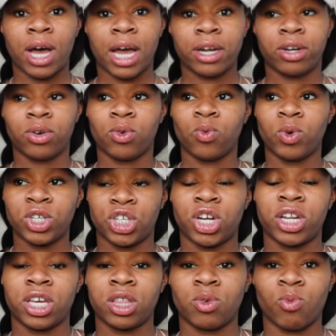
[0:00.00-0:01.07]
I don't want
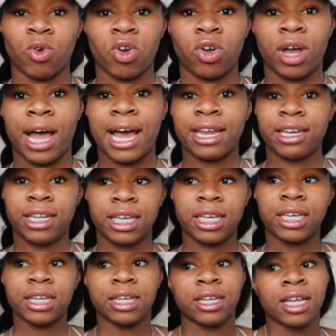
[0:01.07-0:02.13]
y'all to get the wrong
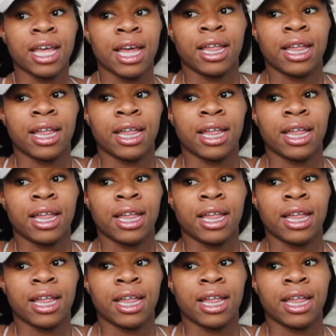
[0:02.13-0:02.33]
idea